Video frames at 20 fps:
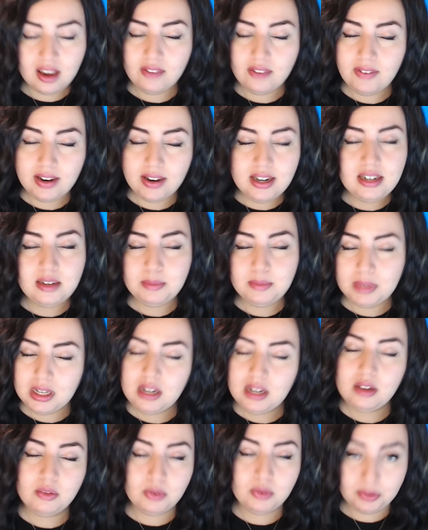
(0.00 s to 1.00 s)
if I end up
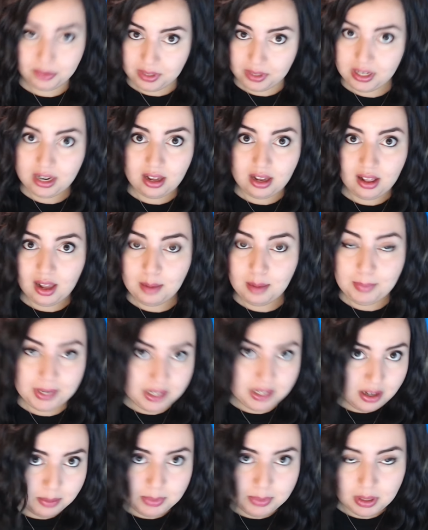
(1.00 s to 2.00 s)
needing a root canal, I
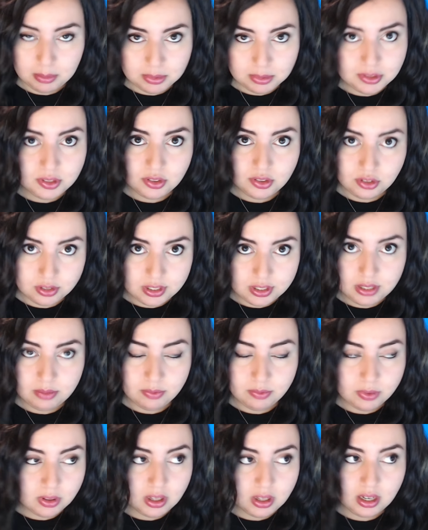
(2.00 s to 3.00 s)
might not be able to
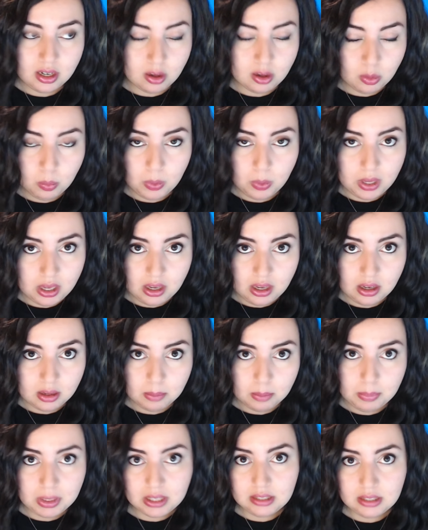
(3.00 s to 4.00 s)
stream for like a week
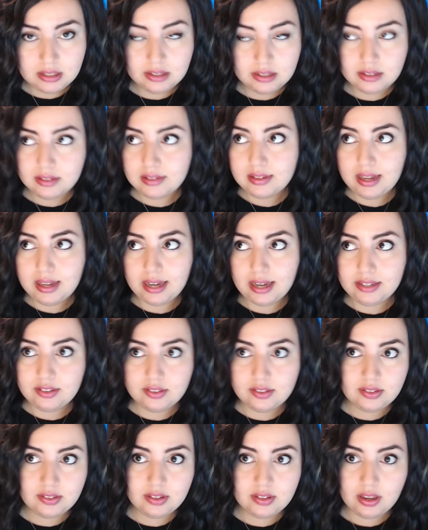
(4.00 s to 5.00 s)
because
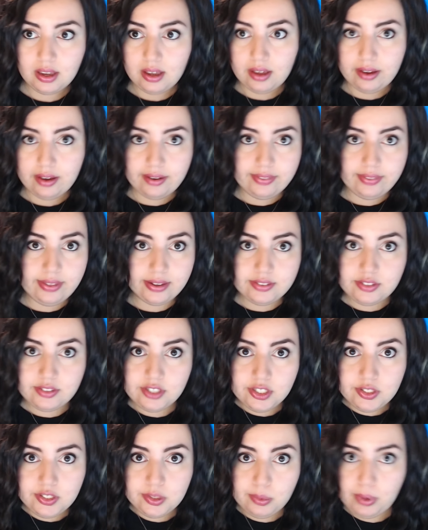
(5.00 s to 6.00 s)
that's
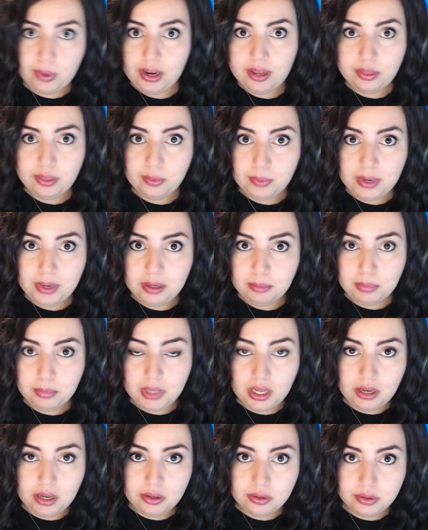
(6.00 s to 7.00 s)
just the way the wind
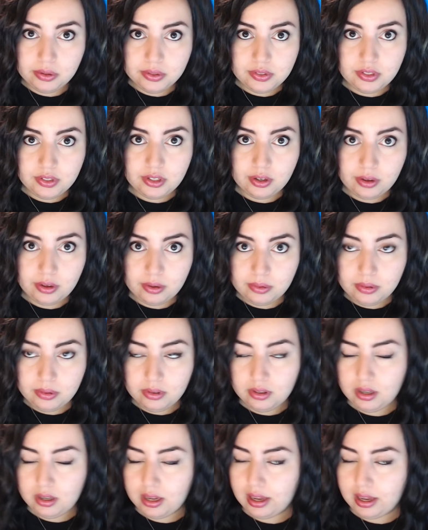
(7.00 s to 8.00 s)
blows, you know?